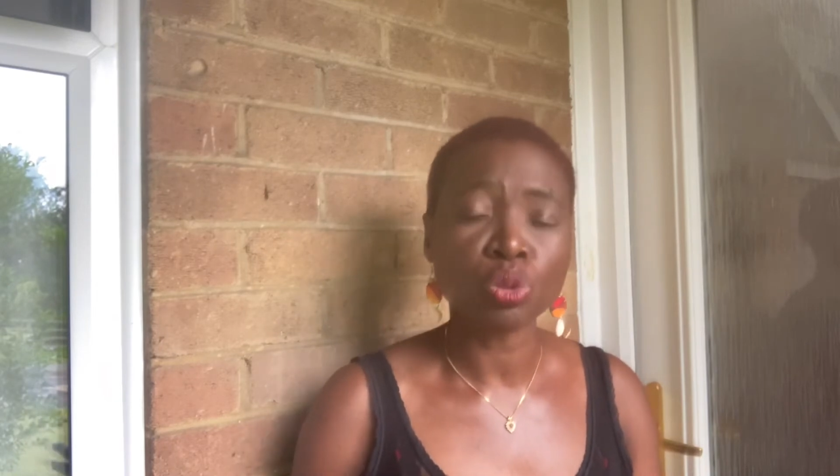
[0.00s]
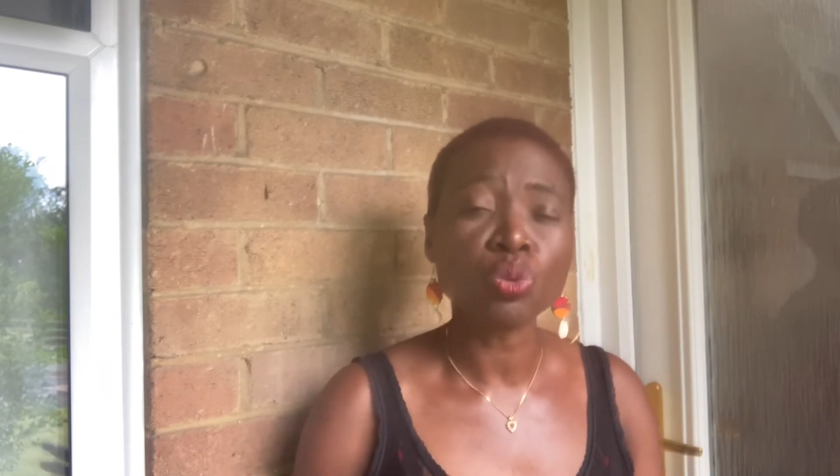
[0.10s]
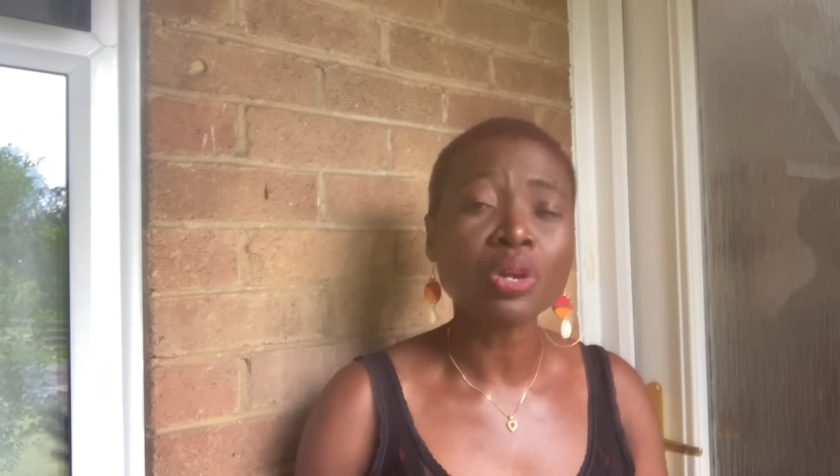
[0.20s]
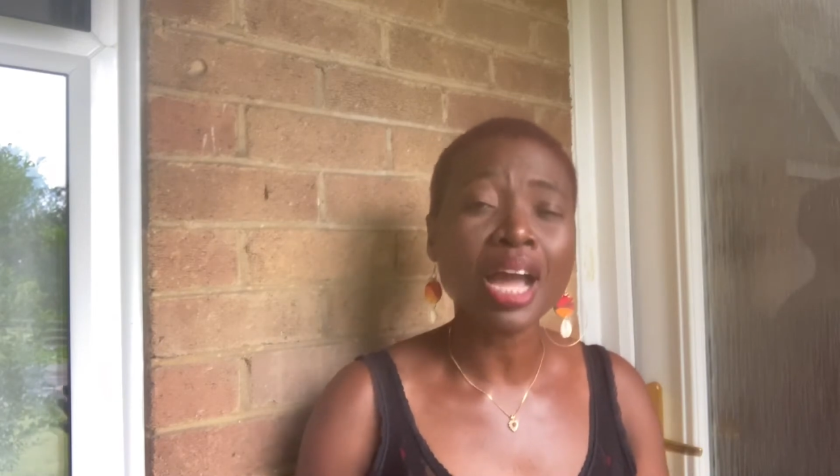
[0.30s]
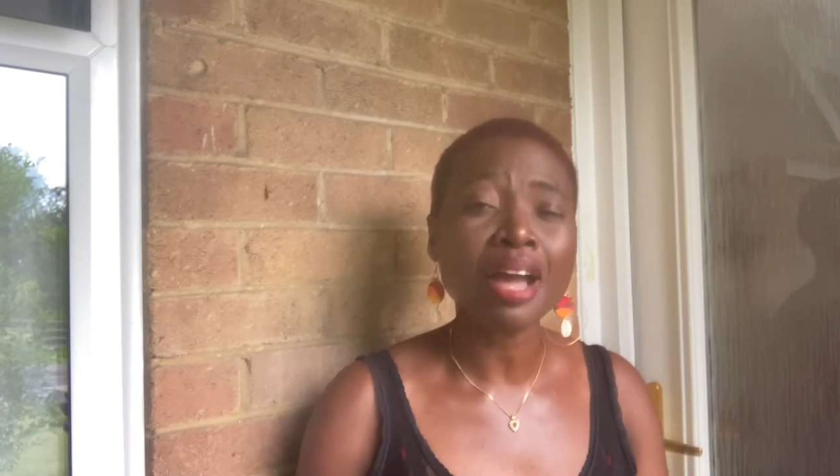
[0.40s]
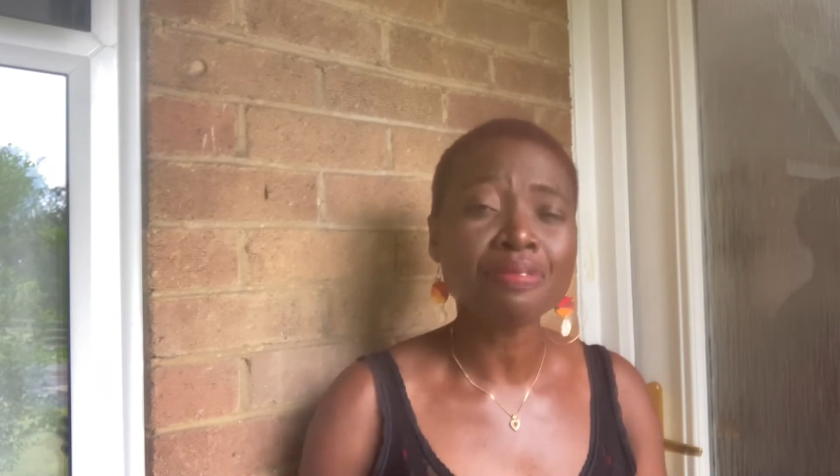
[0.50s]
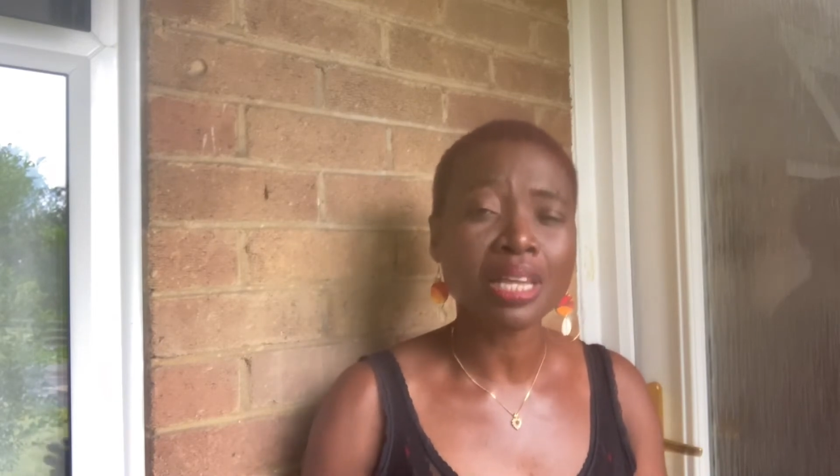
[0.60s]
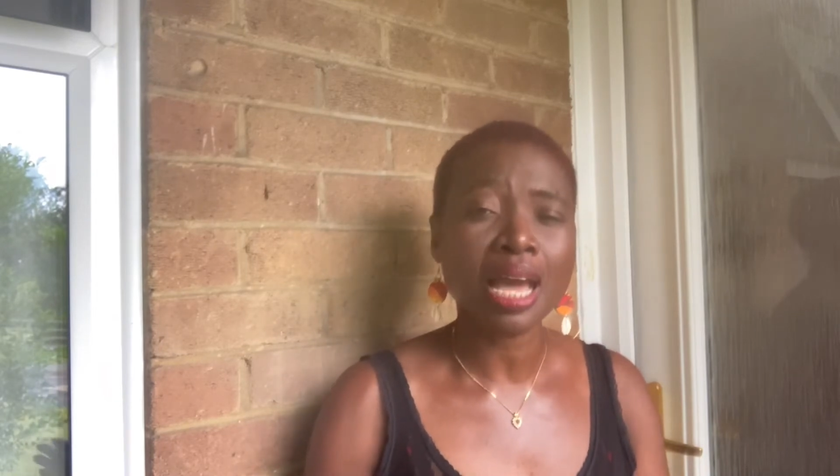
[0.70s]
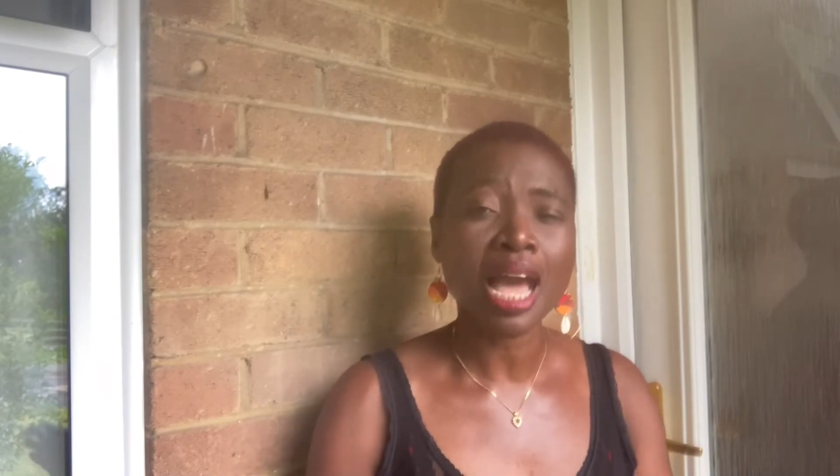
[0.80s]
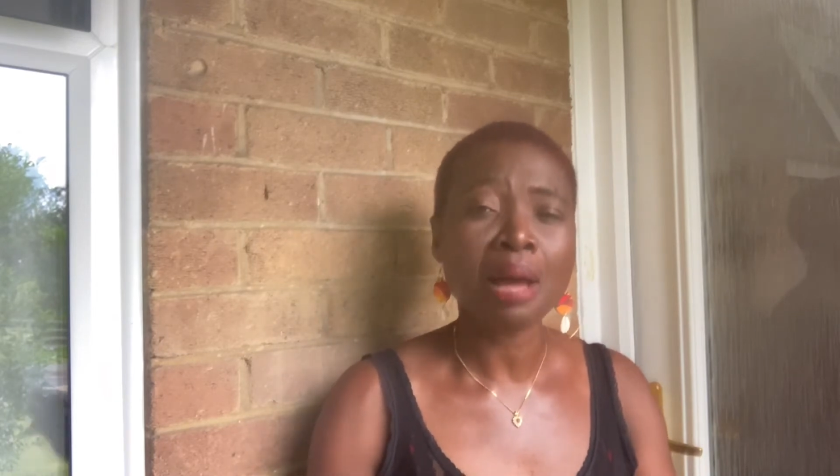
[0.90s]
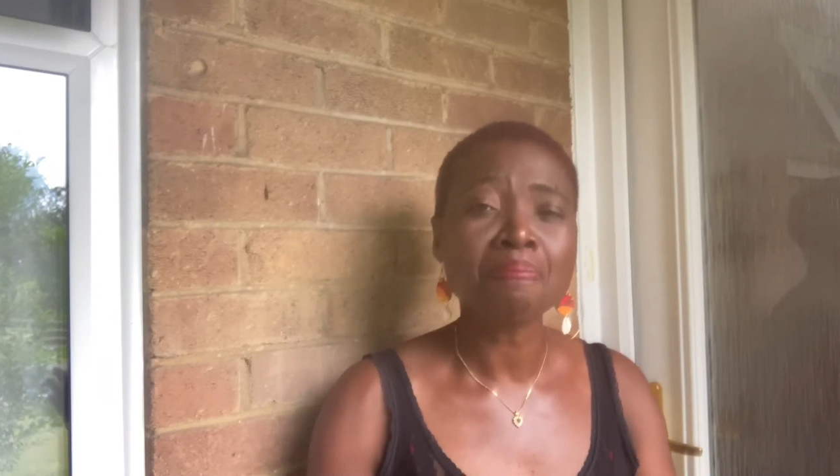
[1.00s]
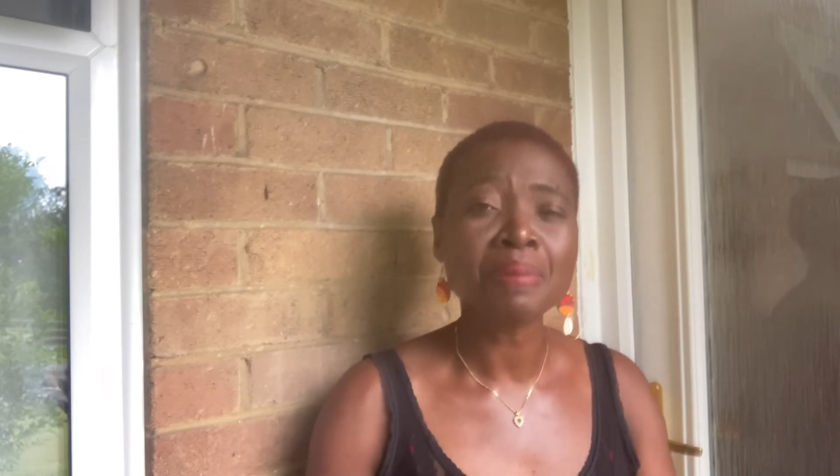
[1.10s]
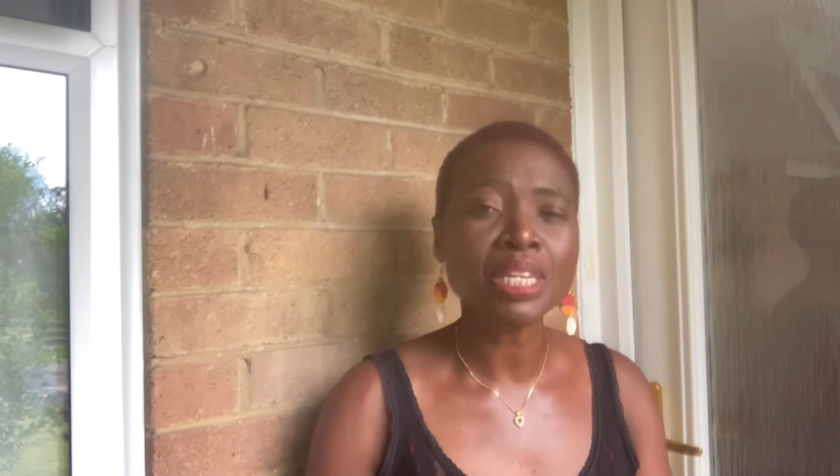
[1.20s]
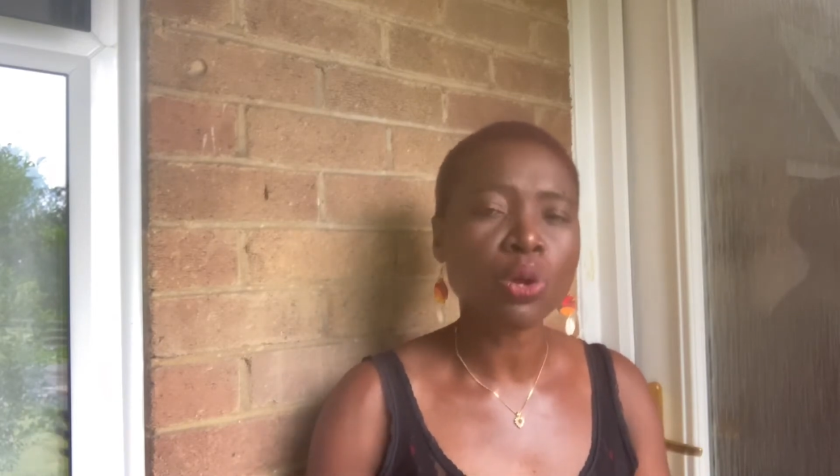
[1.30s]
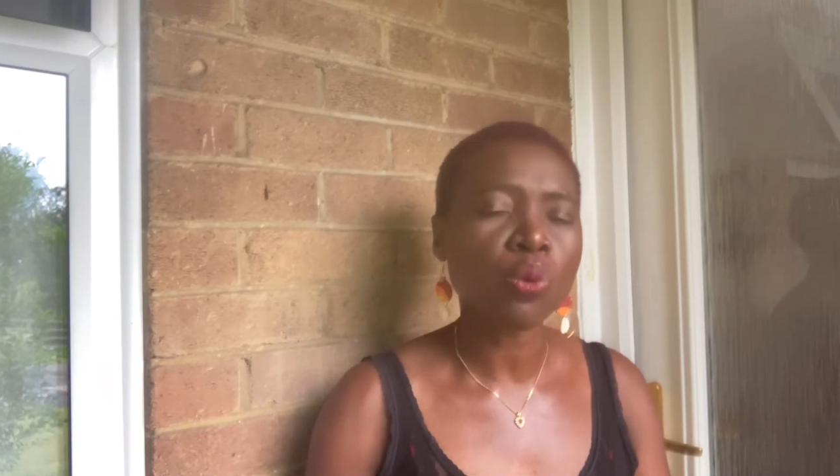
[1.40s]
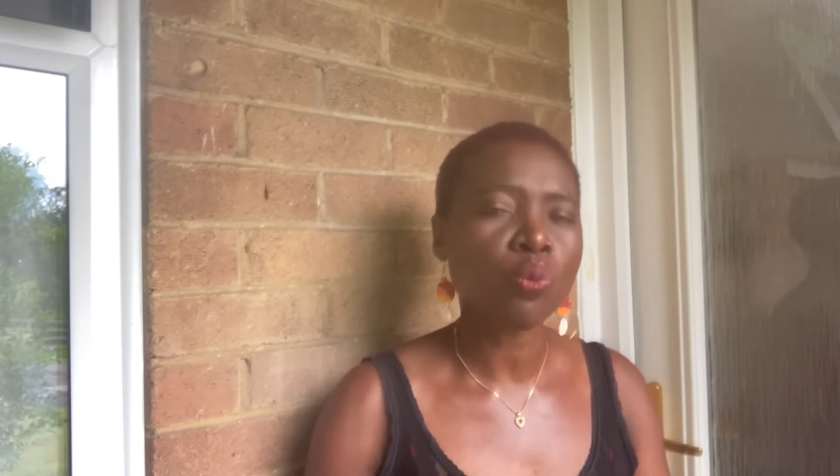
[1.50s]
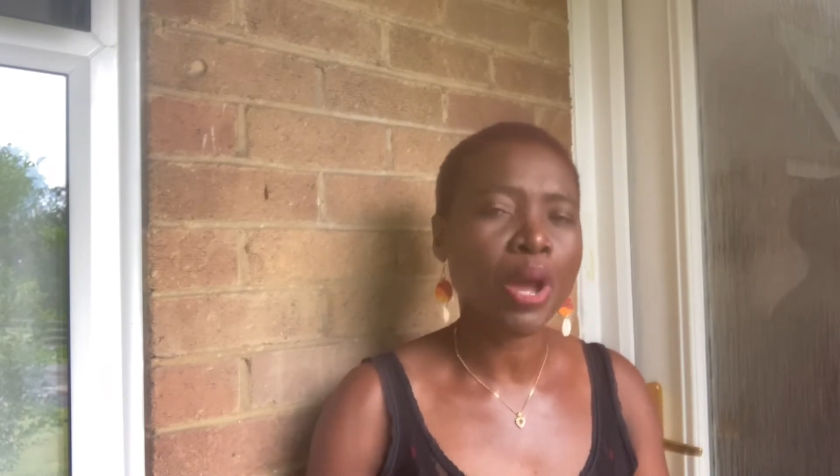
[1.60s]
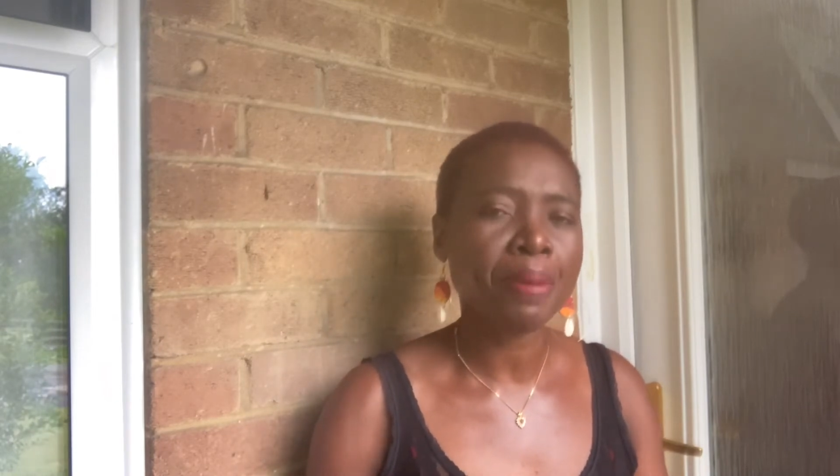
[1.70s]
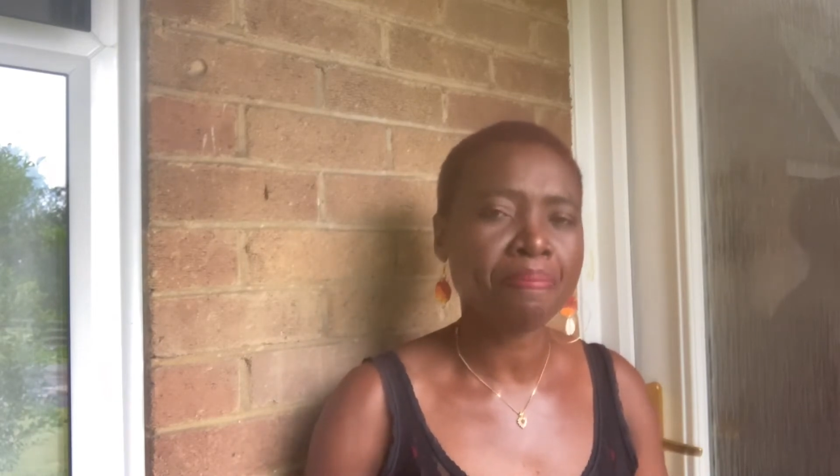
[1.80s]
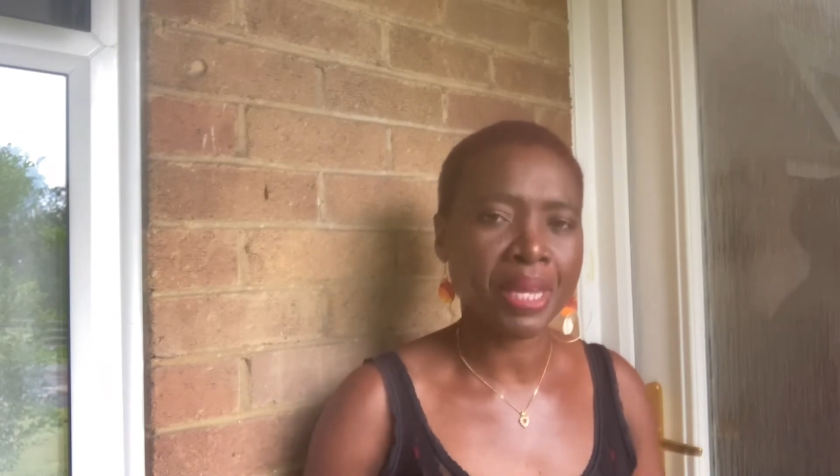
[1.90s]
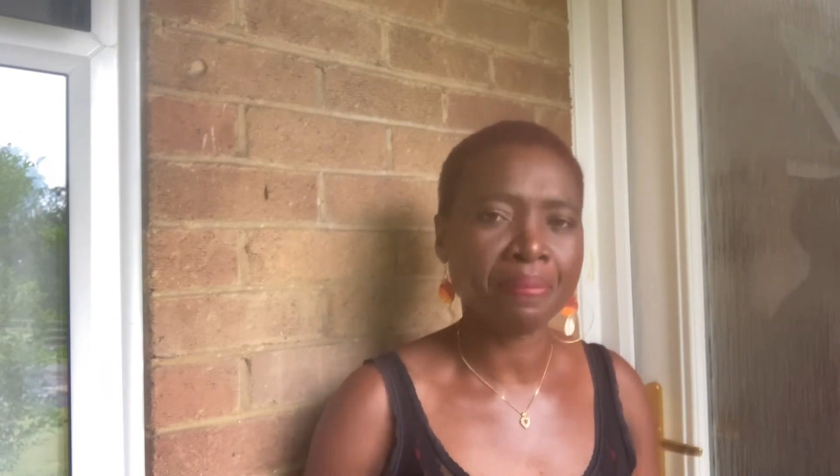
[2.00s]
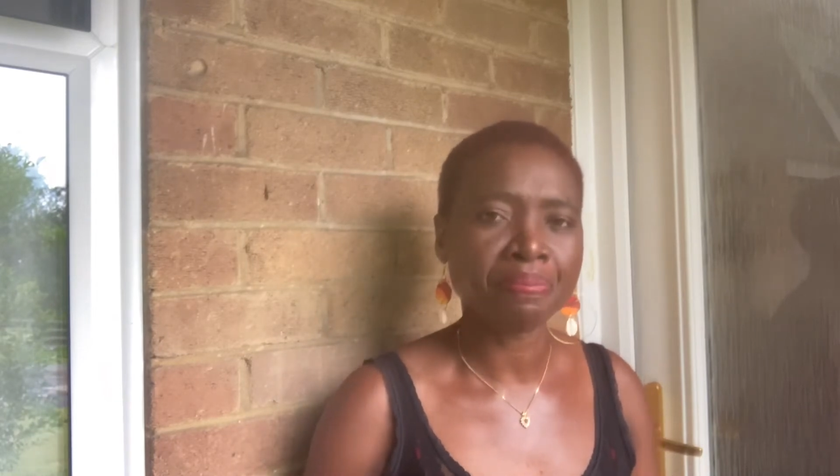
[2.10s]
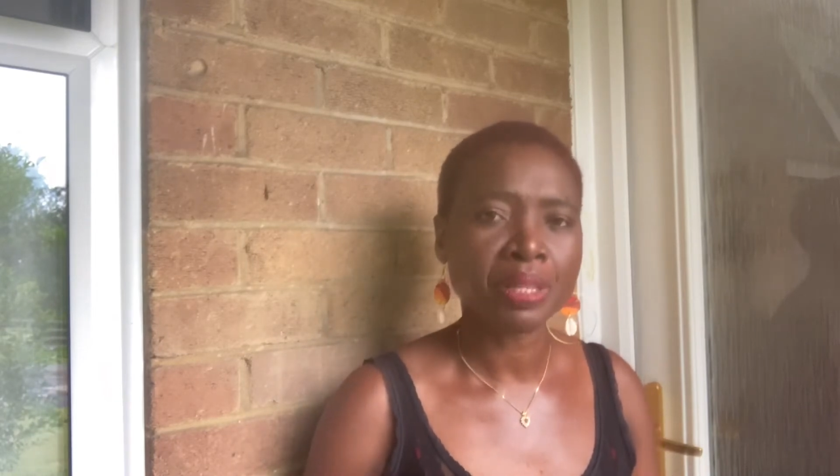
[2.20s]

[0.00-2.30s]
to look after our medical well-being